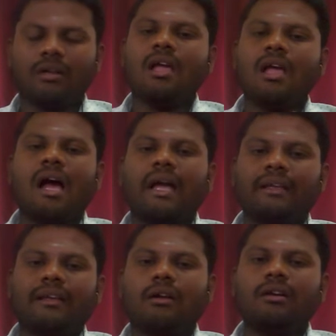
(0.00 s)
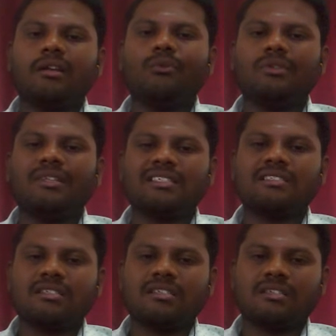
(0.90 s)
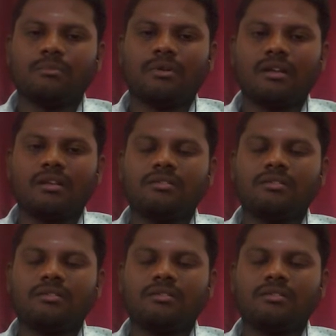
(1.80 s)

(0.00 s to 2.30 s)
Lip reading: I cannot give this is a 16-bit register.